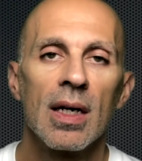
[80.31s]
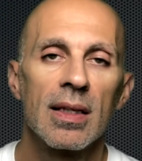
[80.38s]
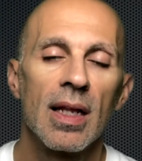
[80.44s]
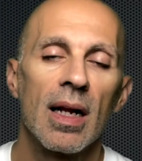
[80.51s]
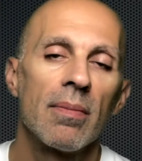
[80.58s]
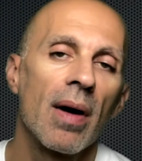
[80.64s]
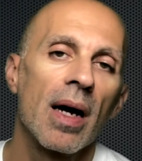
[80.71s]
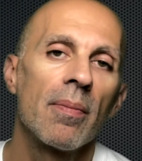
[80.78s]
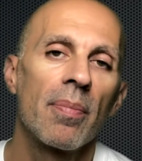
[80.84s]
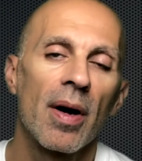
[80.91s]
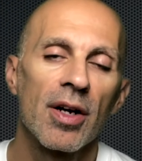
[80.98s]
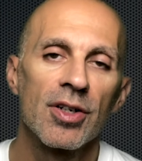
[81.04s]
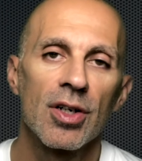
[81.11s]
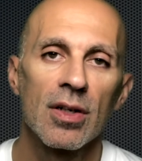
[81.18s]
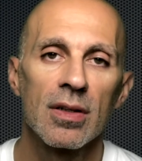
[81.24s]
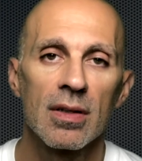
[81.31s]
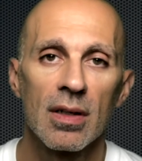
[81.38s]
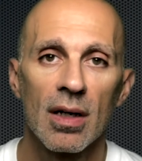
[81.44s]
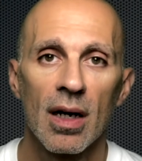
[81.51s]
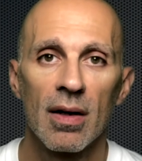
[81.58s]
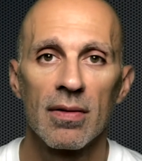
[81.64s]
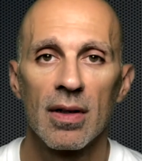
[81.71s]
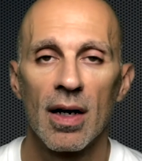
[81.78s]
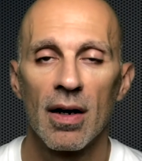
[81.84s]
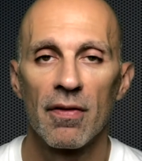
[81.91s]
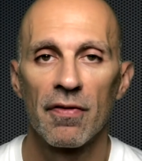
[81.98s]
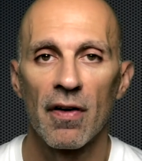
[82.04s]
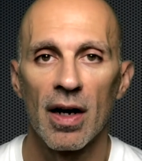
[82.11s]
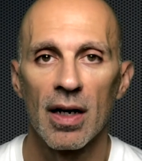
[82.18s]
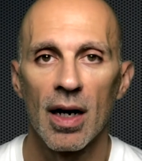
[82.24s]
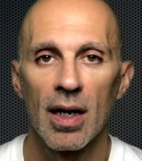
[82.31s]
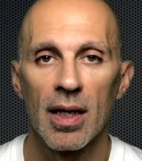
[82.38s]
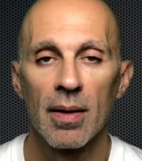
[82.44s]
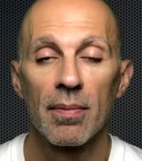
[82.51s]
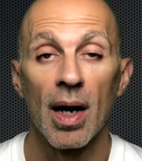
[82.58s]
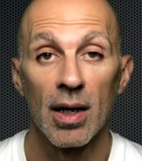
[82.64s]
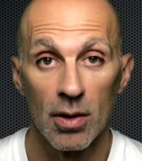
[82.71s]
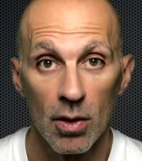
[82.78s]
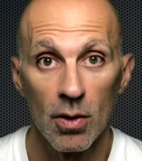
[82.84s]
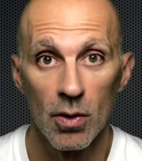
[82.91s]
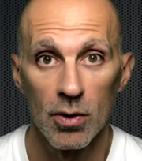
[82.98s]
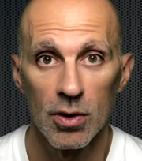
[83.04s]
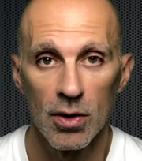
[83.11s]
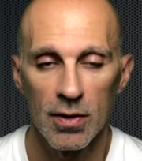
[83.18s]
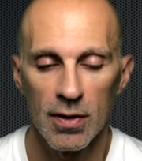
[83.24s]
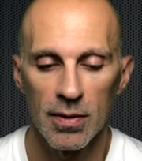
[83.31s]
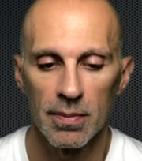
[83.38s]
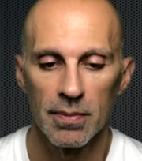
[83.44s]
Then my impressions and finally my conclusions.